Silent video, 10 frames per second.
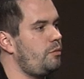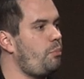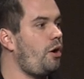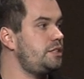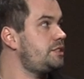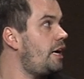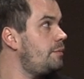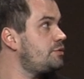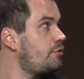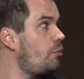pause
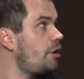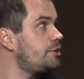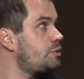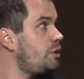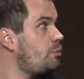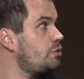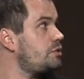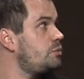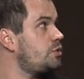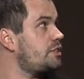times for mark and sweep
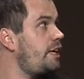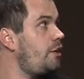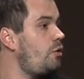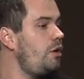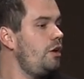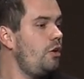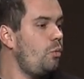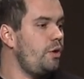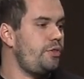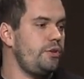will scale
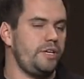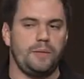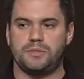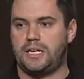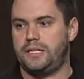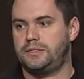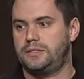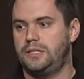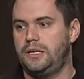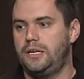with your heap
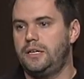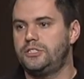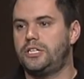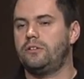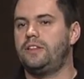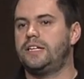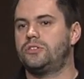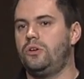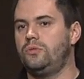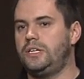size. Generally, that's
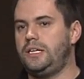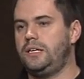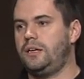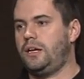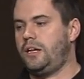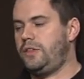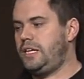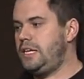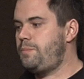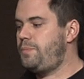only the
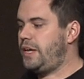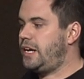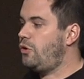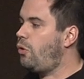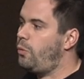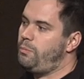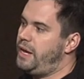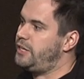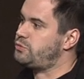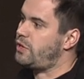heap that can hold
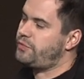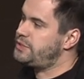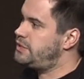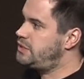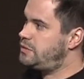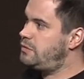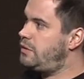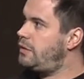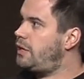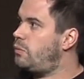managed references,
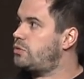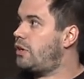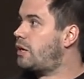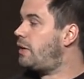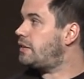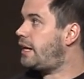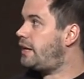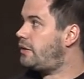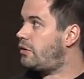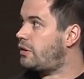and we'll talk about
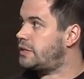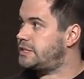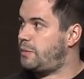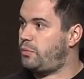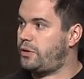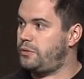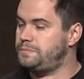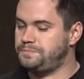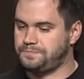that in our example code.